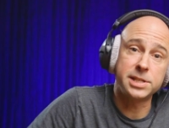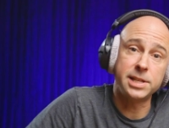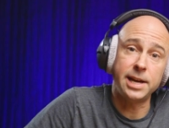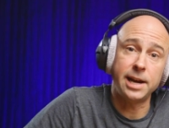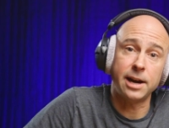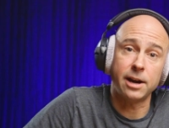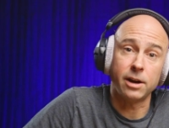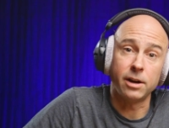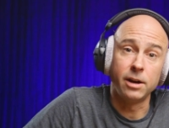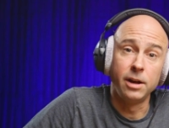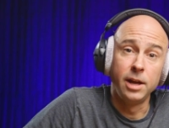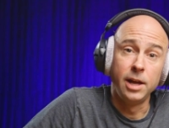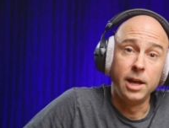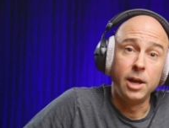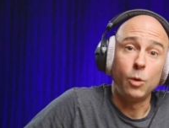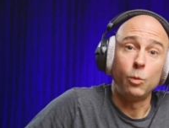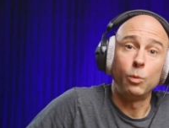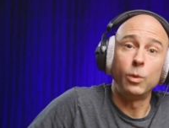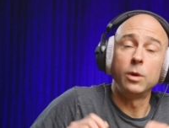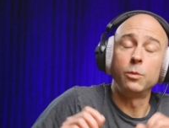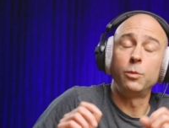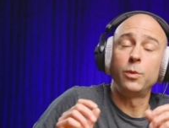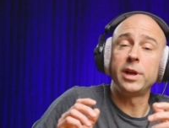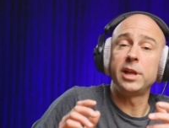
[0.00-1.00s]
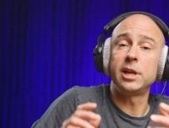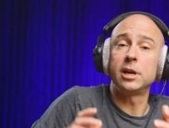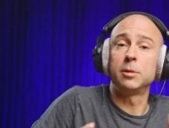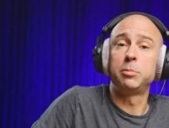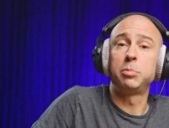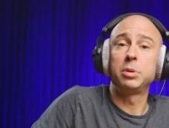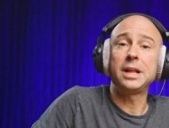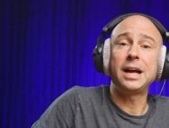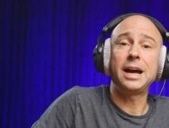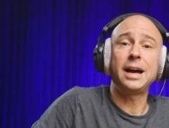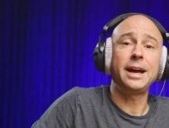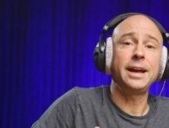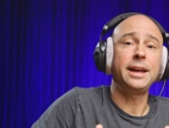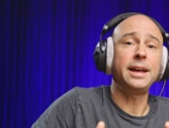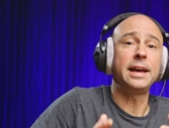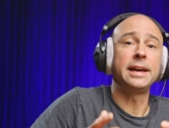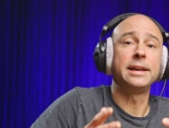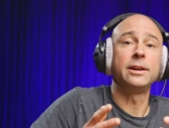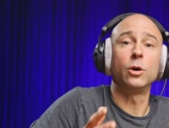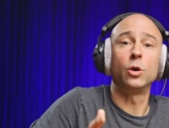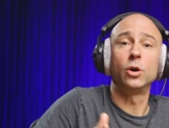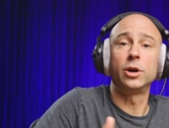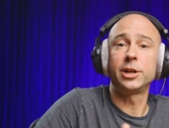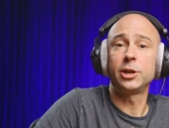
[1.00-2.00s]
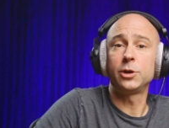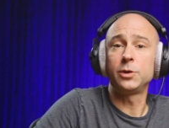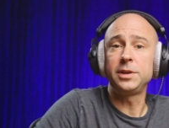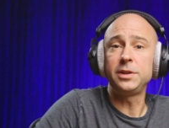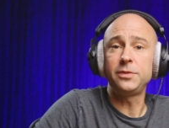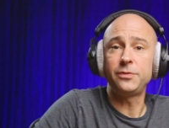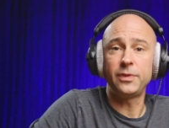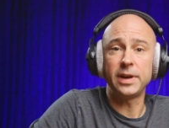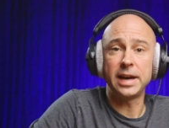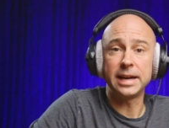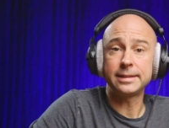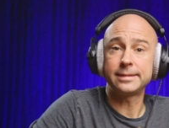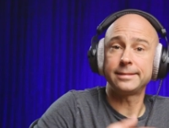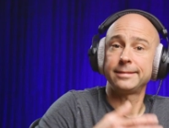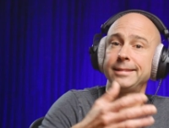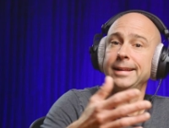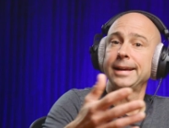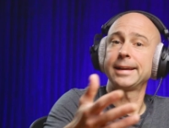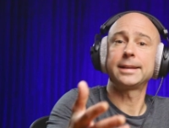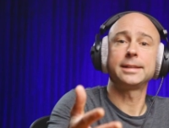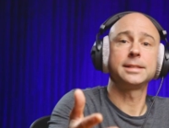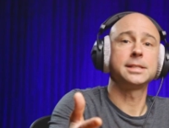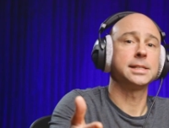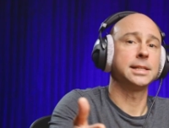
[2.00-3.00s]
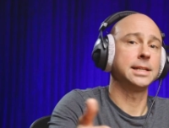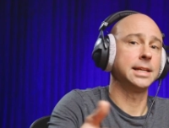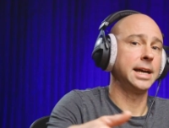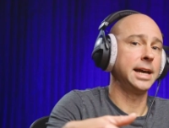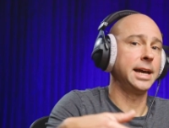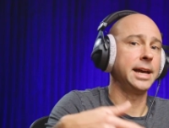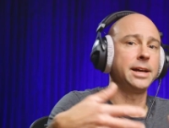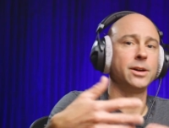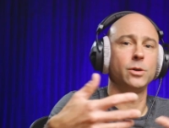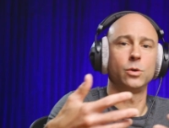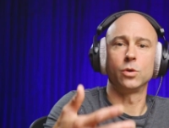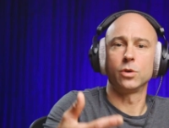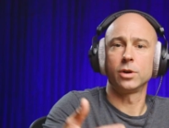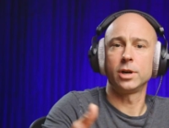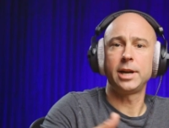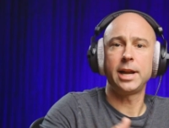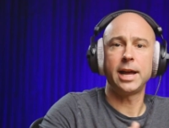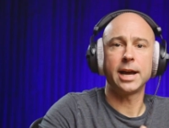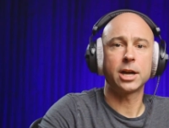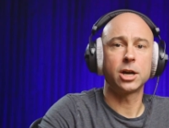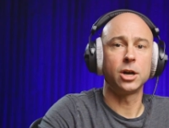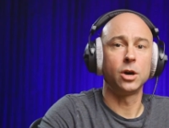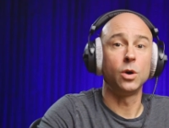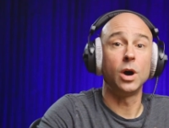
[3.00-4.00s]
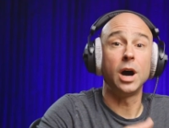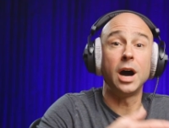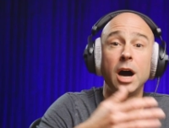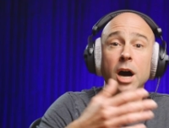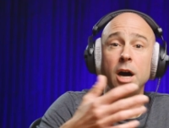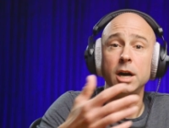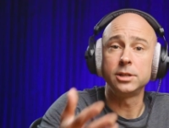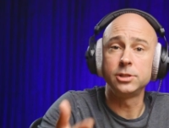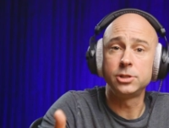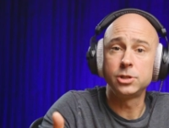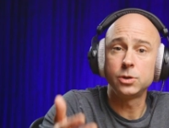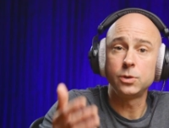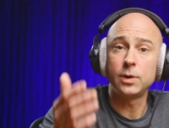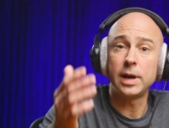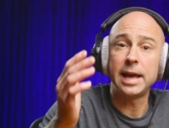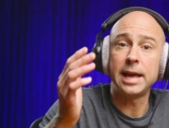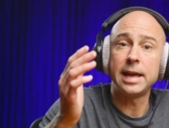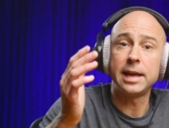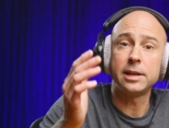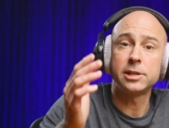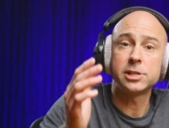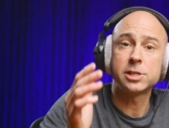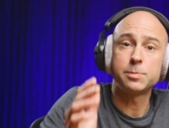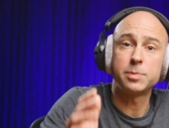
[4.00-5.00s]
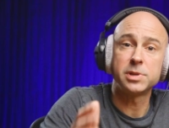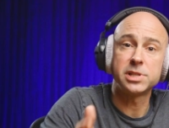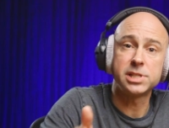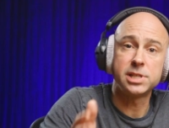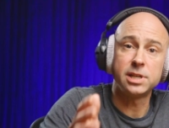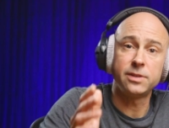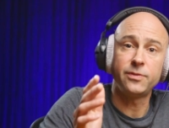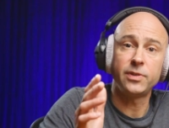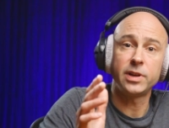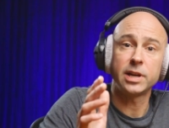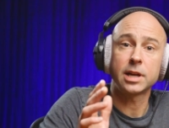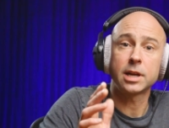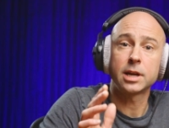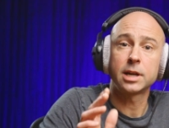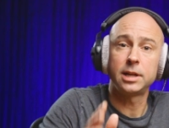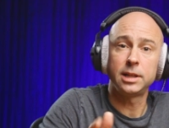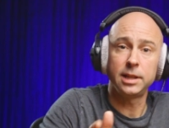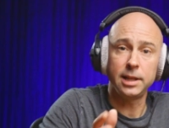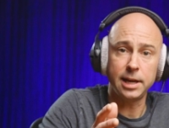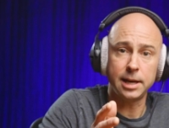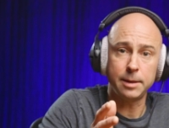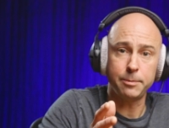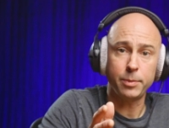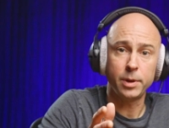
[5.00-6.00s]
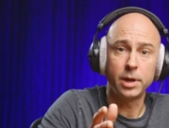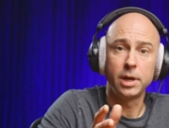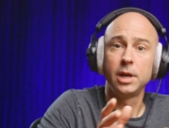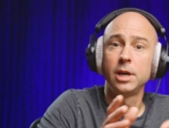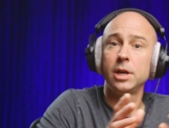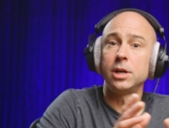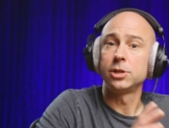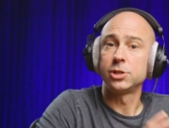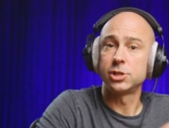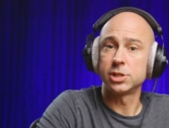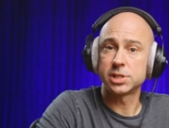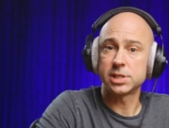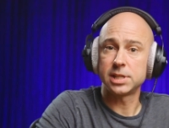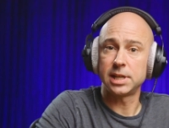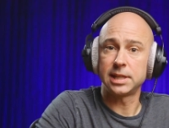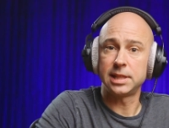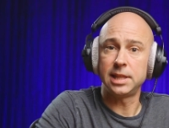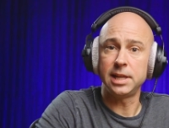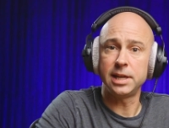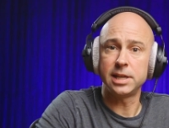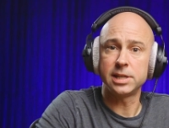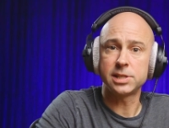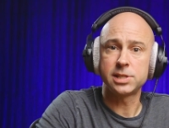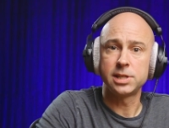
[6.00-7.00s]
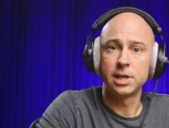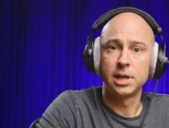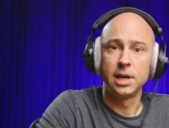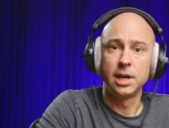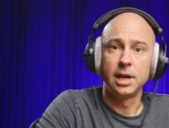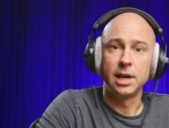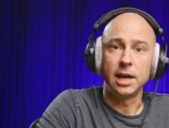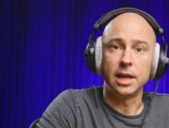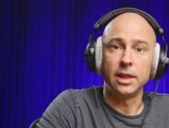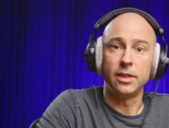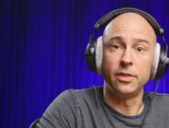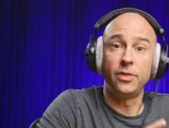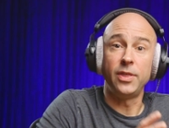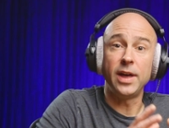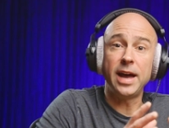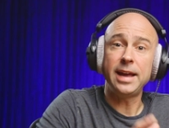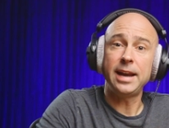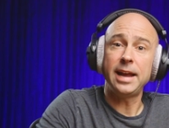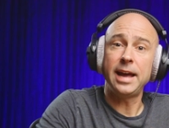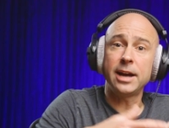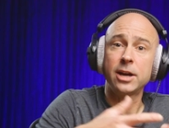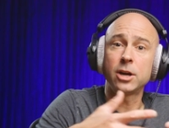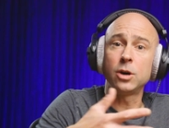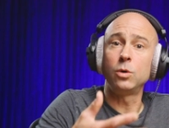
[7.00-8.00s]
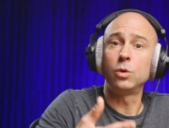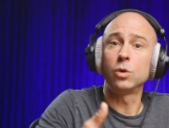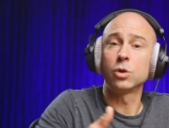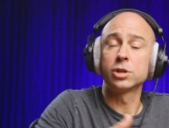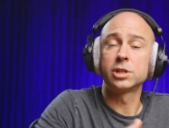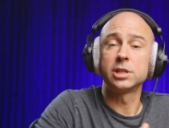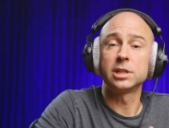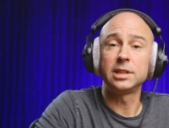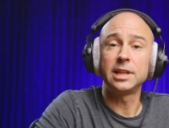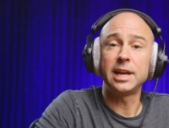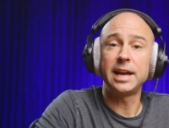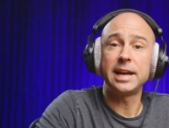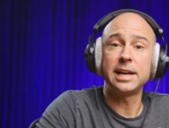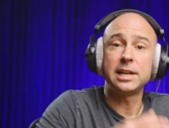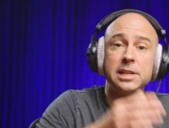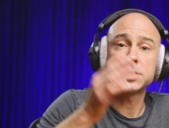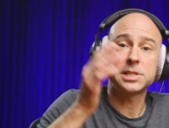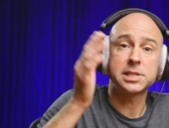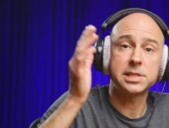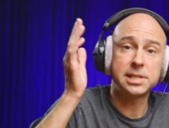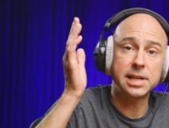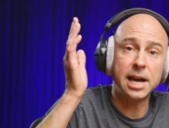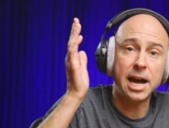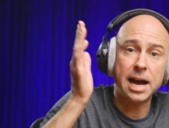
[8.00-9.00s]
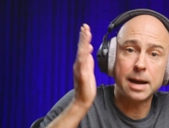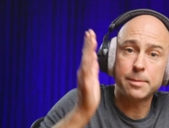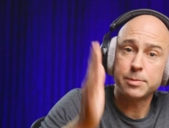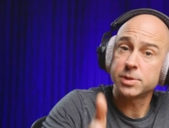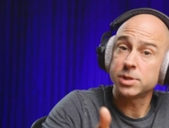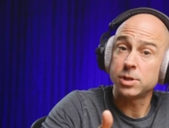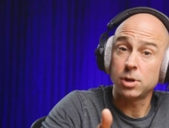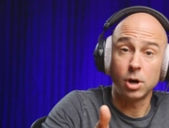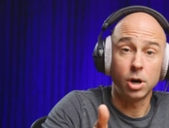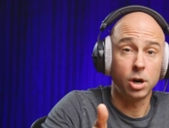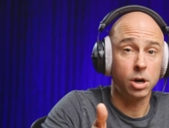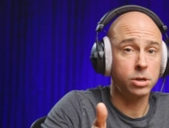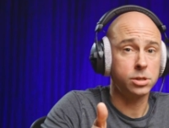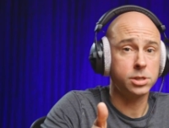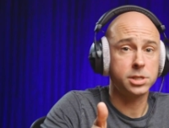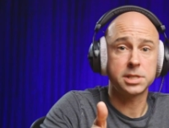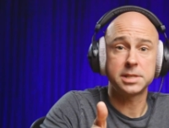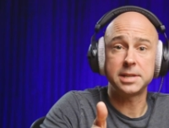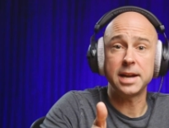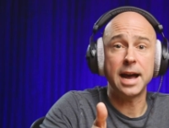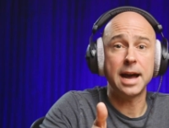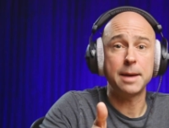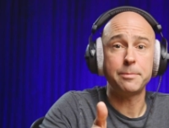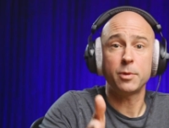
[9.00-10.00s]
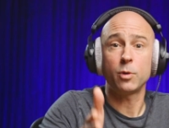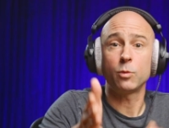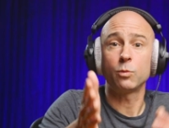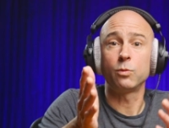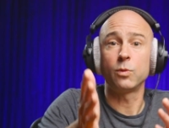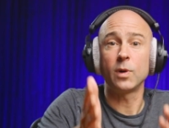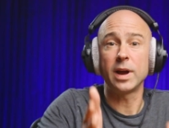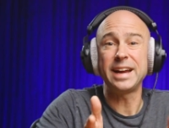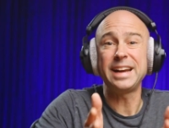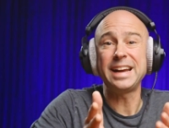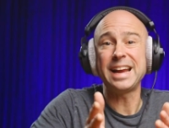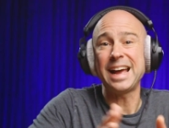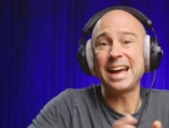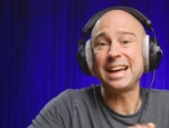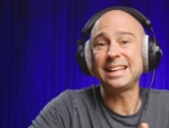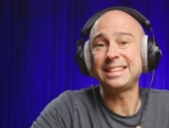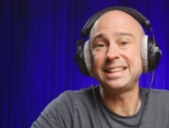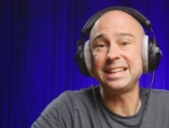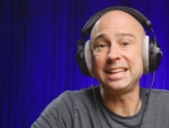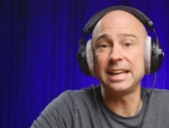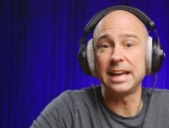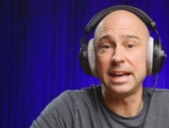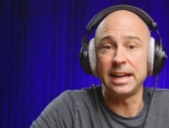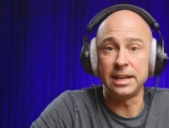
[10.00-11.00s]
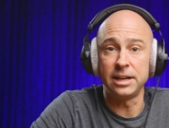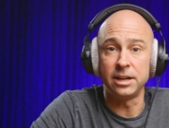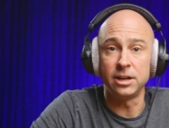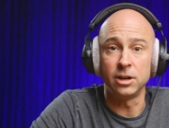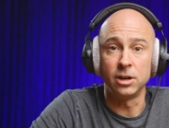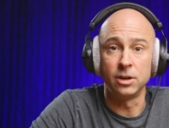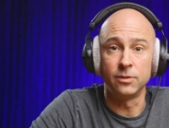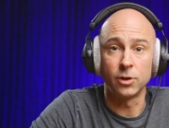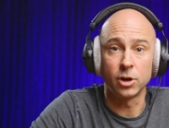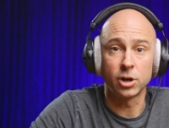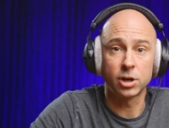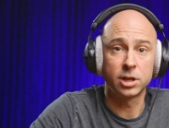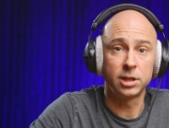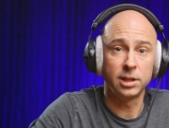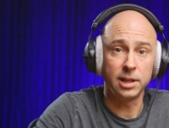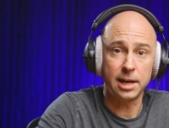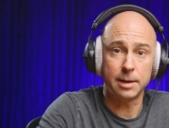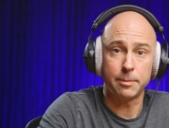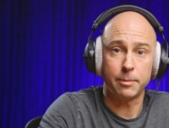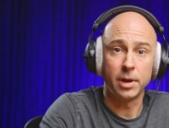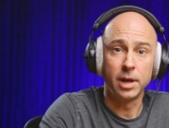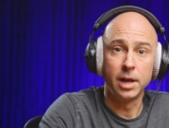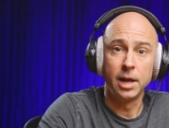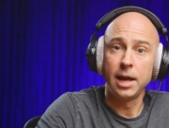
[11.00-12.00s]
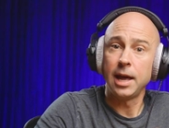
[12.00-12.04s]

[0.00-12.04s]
there? When we apply an audio effect like a delay or an echo onto a specific clip, just like this, that echo or delay stops, hard stop, right at the end of our clip.